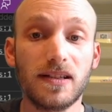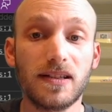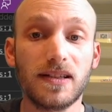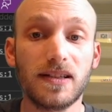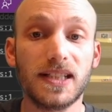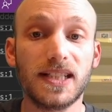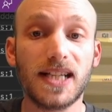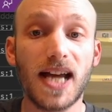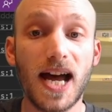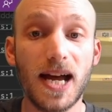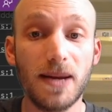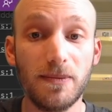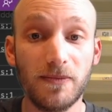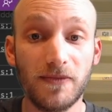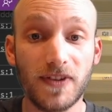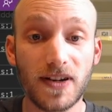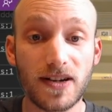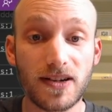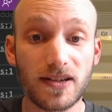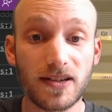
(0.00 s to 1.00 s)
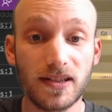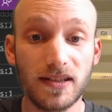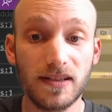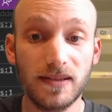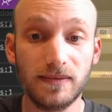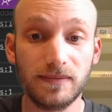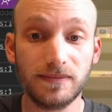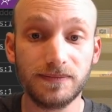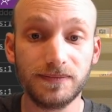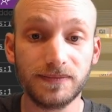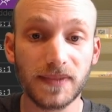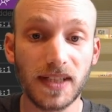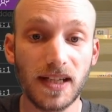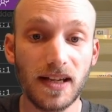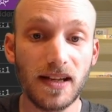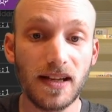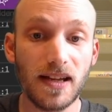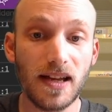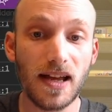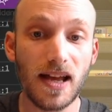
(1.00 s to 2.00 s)
the time function,
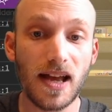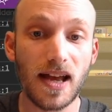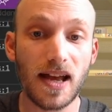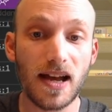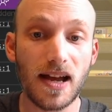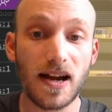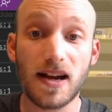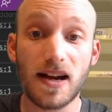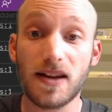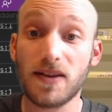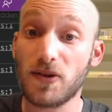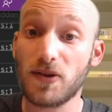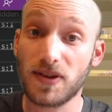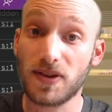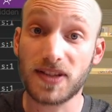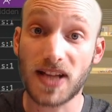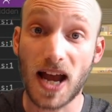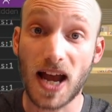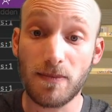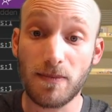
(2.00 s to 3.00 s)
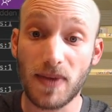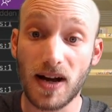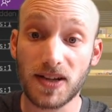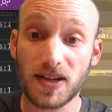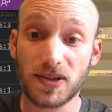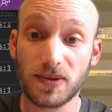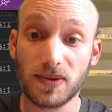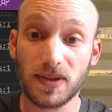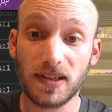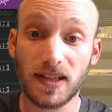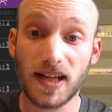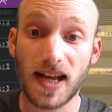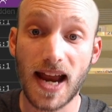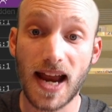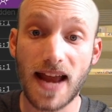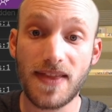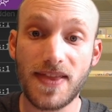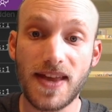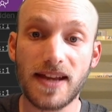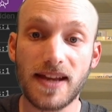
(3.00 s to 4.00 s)
or the time module,
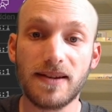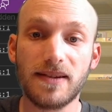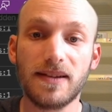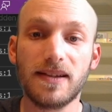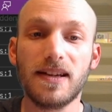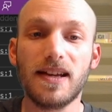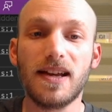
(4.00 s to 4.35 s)
and then